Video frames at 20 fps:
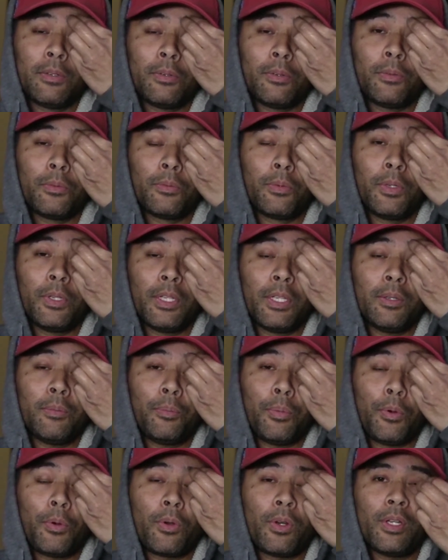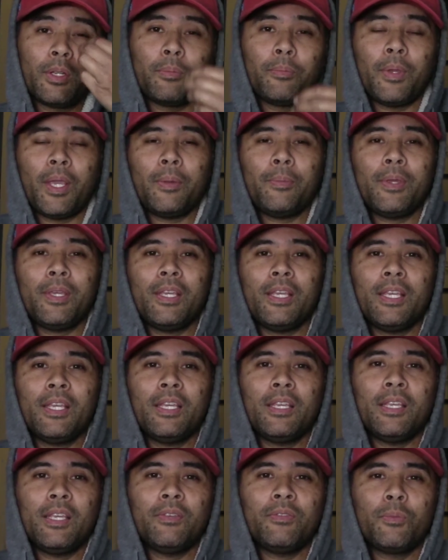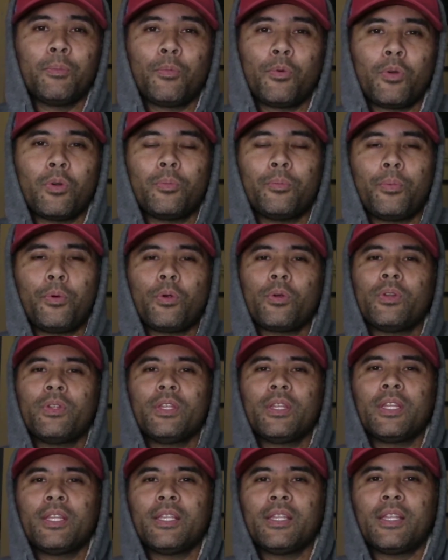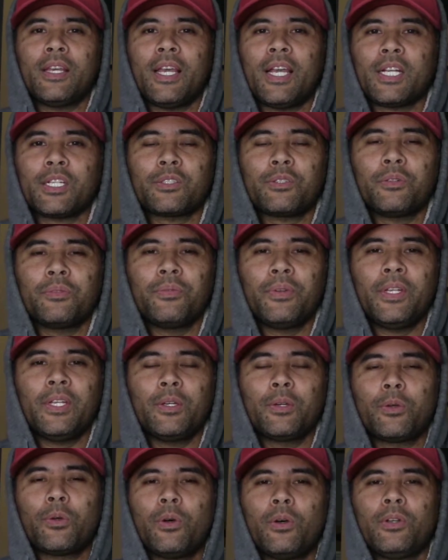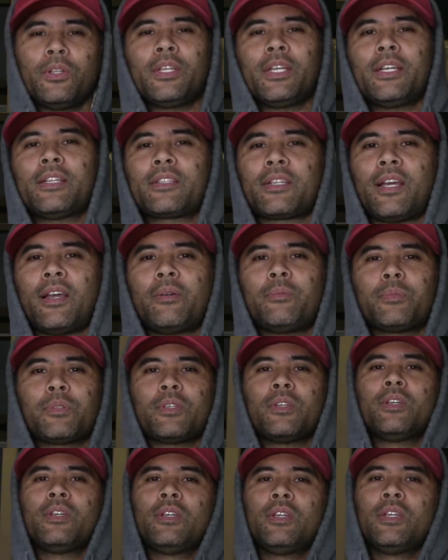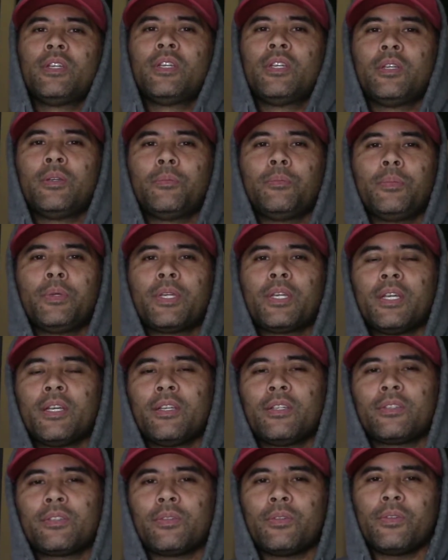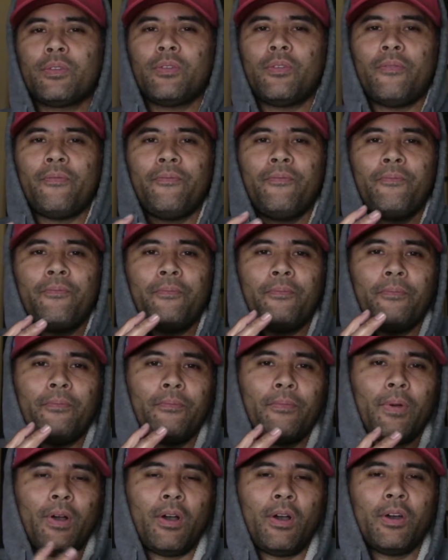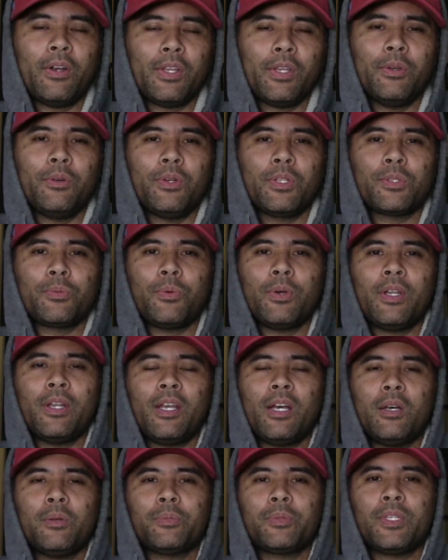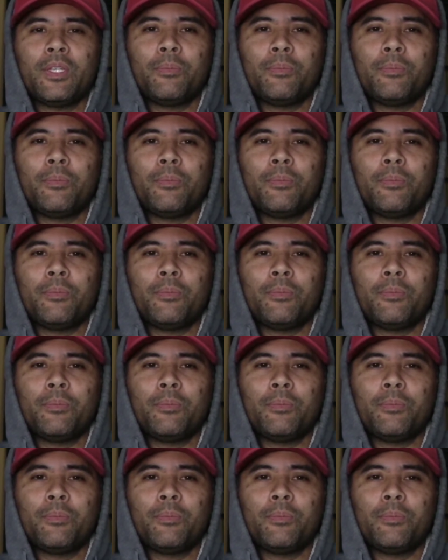really important, maybe even more important than the actual video quality at times, because audio is what helps